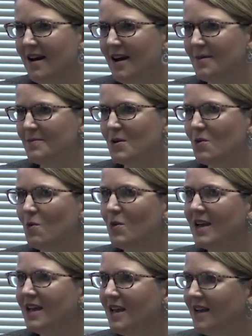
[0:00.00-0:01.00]
Um,
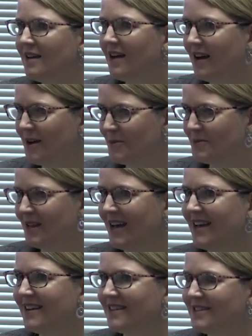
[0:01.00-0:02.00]
we, uh,
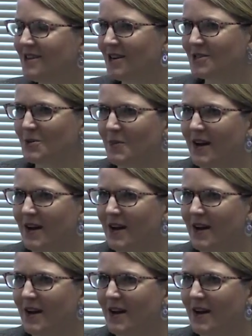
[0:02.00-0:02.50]
like Dr.